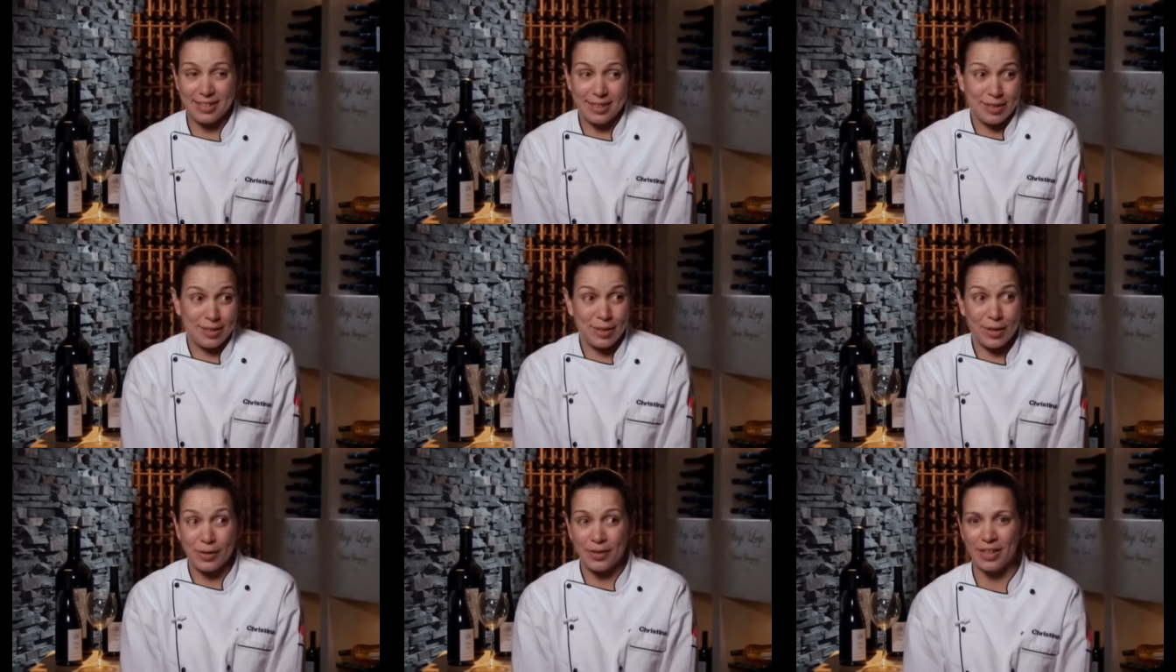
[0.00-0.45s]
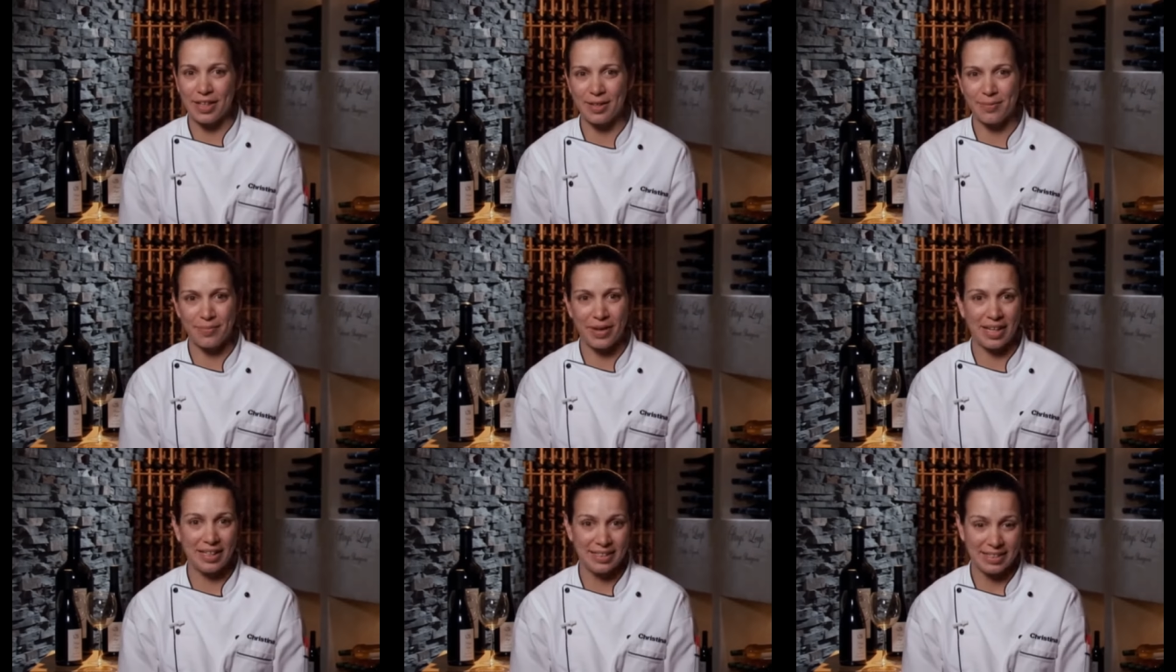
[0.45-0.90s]
totally
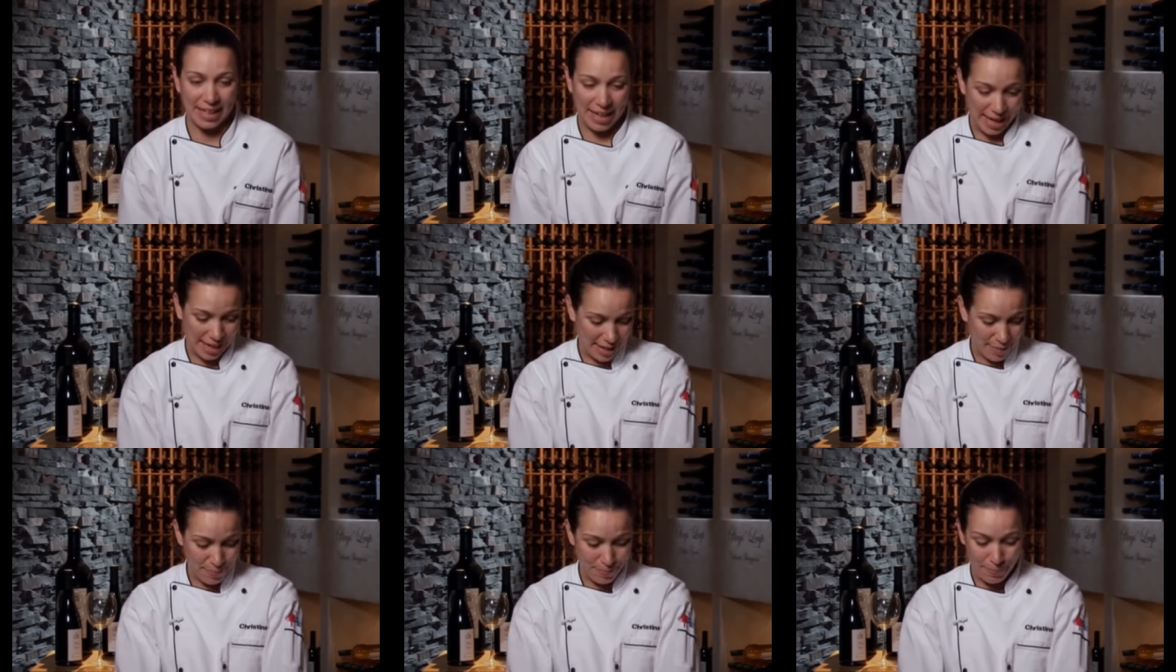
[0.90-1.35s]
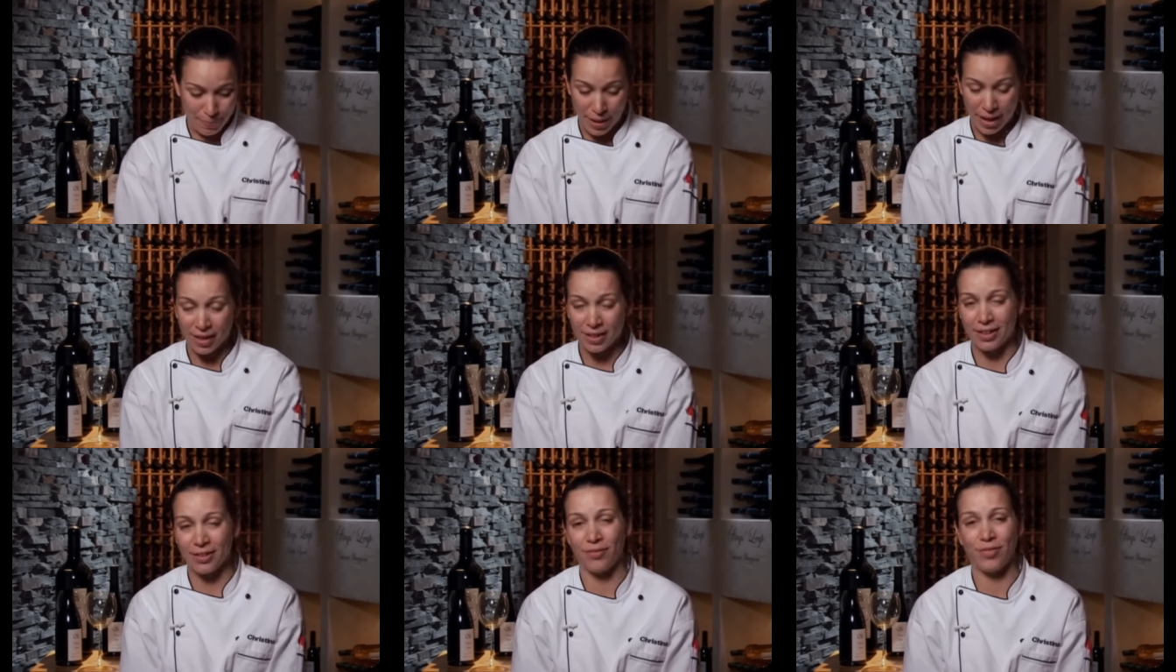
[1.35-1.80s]
amazing. I can
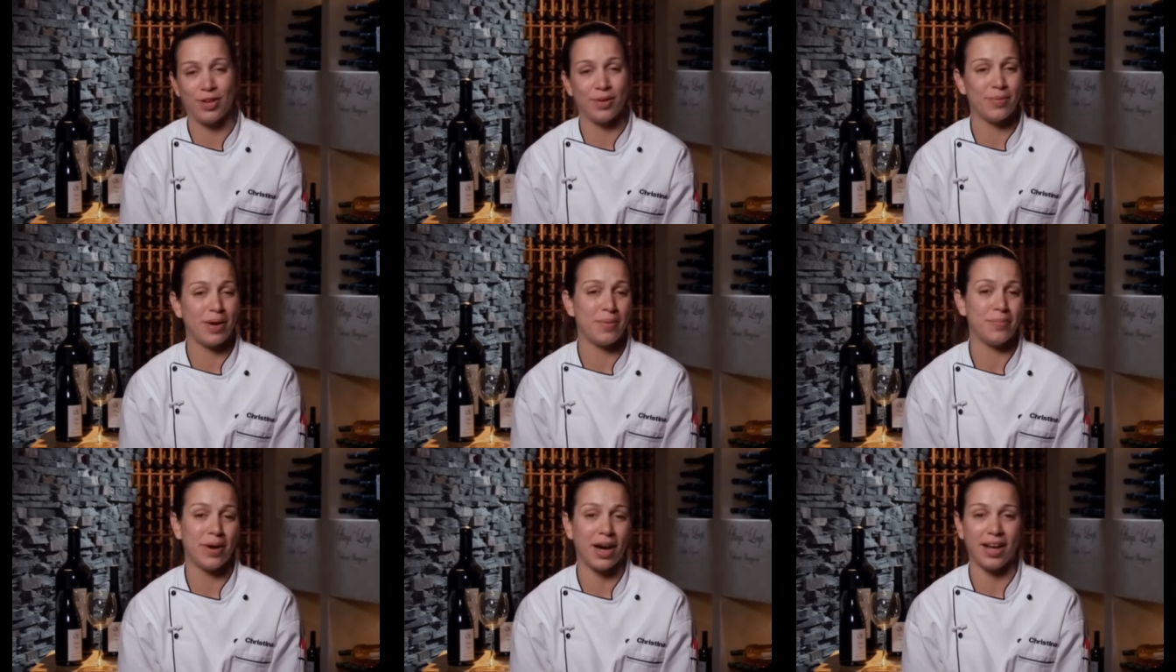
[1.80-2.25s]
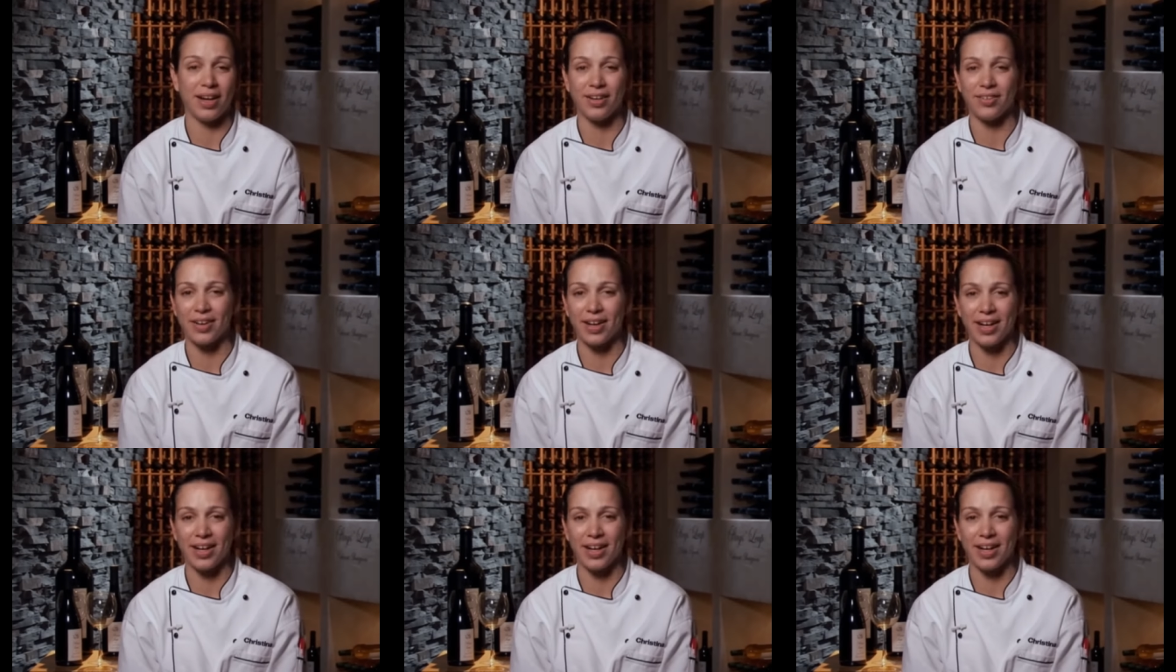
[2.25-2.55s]
barely feel my body right